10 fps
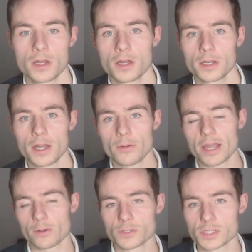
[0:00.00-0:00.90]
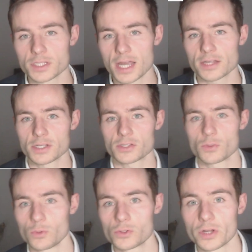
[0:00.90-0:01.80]
Now getting on to the tactics
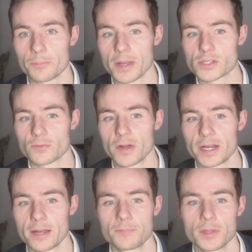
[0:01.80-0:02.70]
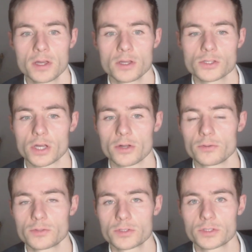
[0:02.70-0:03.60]
of Wall Street Bets and Reddit.
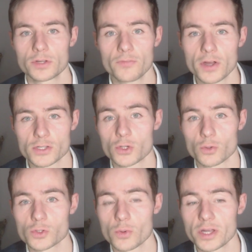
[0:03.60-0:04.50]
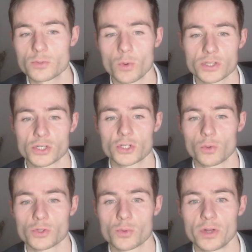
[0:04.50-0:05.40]
So to define a short squeeze, what is a
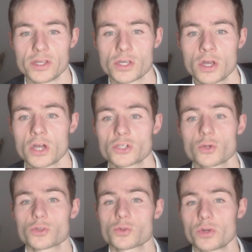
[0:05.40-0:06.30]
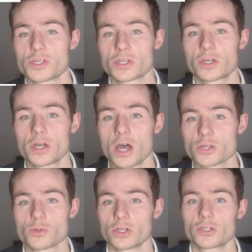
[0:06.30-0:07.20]
short squeeze? A short squeeze
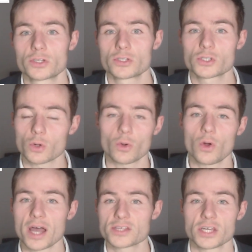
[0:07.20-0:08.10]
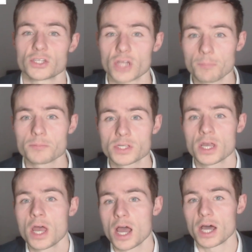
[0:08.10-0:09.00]
occurs when a stock or asset jumps
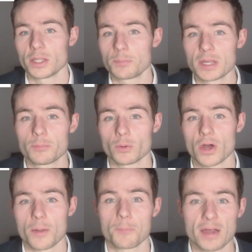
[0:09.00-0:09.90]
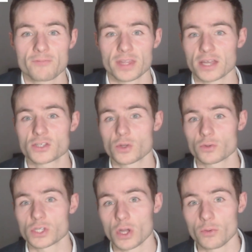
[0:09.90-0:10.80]
and the people that are bet for that stock
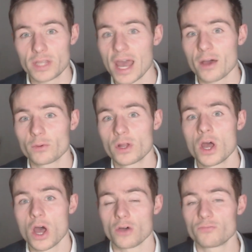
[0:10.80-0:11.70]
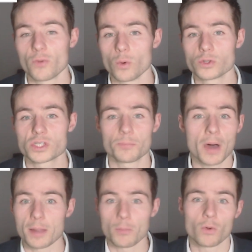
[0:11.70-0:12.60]
to go down are forced to
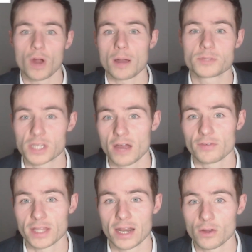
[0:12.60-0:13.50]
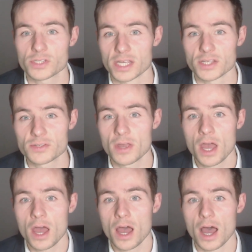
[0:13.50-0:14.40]
buy more up to cover their losses.
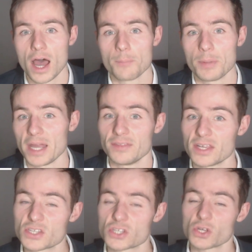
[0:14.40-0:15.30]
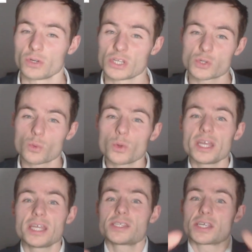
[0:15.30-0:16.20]
But in this, this only
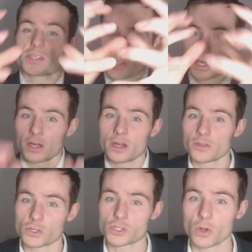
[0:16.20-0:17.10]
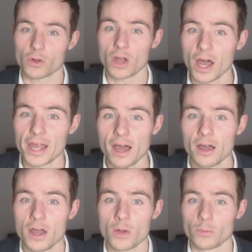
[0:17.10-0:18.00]
squeezes the stock higher,
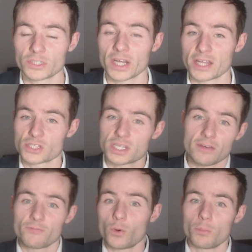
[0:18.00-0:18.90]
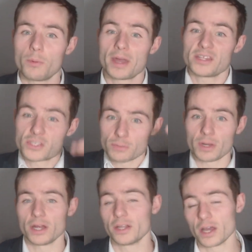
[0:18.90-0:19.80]
which adds to that forward momentum
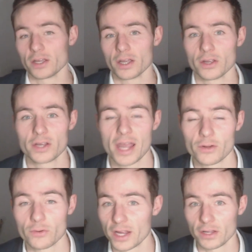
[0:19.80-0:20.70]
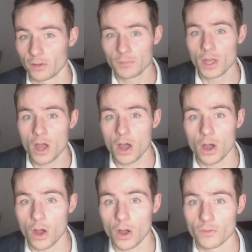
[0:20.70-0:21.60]
and can create,
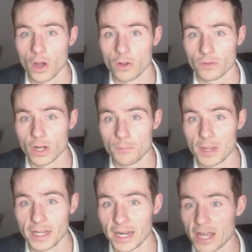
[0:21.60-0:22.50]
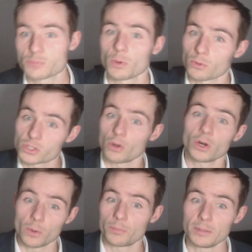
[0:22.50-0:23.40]
overnight millionaires, but also a
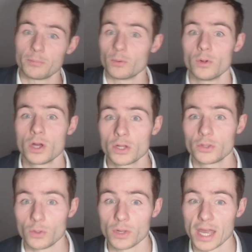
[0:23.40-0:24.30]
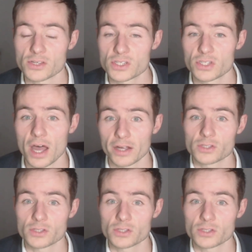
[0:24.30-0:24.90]
lot of people do get stung.